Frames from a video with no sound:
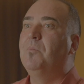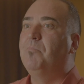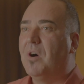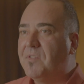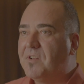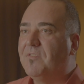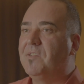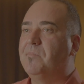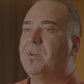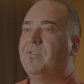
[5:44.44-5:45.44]
Positive
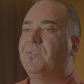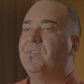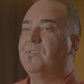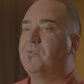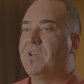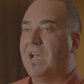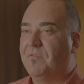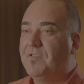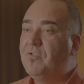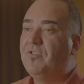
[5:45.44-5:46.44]
experiences create
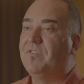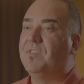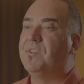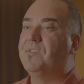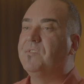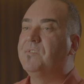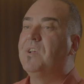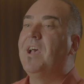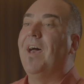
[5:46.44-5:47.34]
future visits,